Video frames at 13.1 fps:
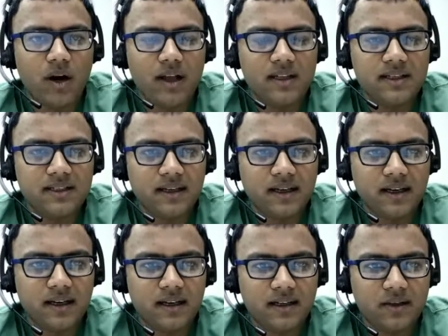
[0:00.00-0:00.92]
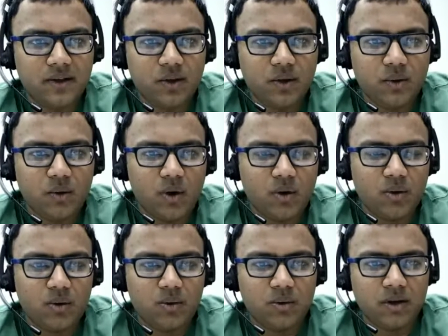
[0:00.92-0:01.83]
do you want
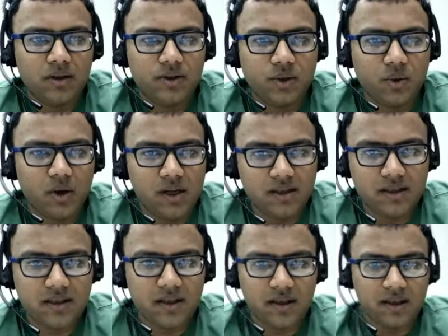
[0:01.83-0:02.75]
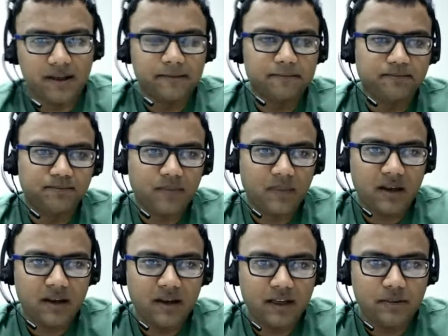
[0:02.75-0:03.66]
to show us
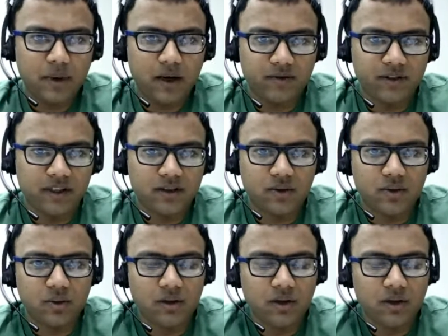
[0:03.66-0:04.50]
as part of this tool,